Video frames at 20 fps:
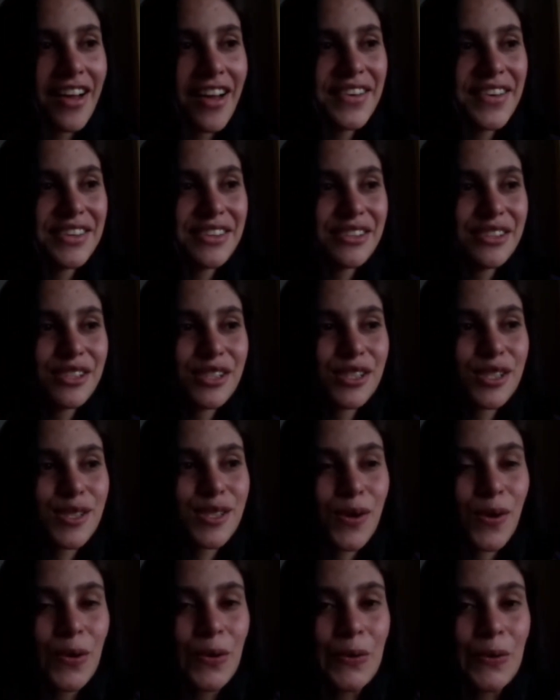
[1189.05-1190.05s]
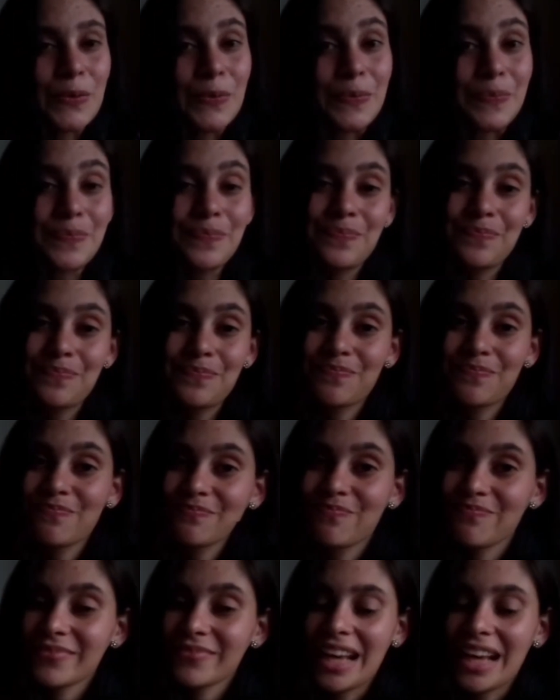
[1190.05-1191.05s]
So
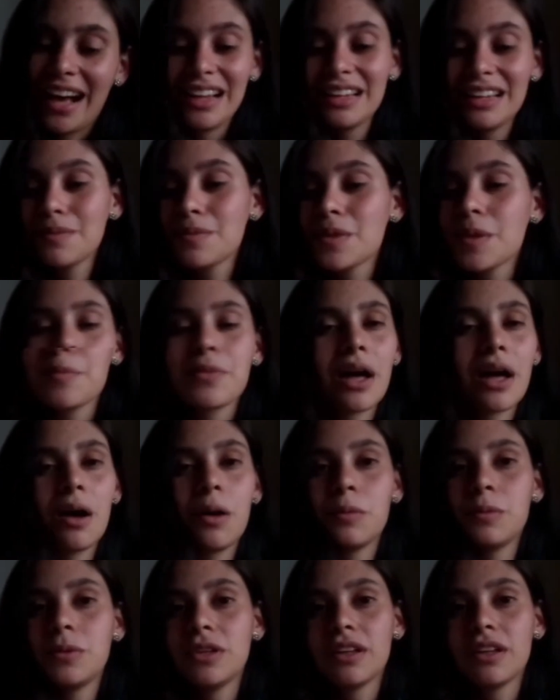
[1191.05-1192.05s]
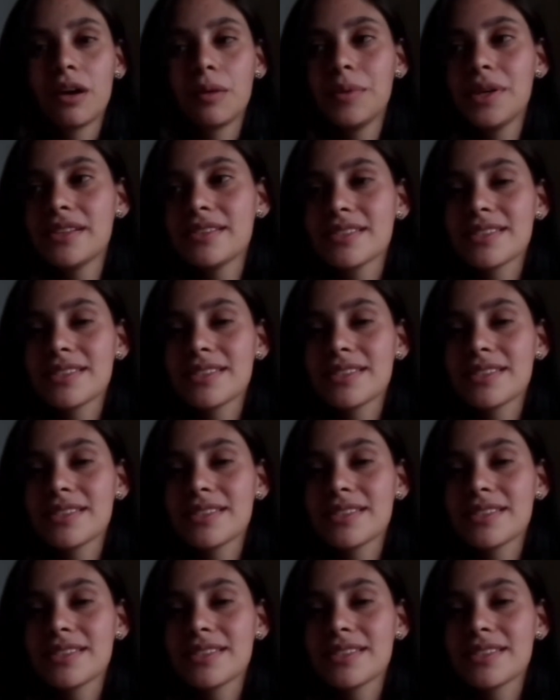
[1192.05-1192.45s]
Leave them down in the comments,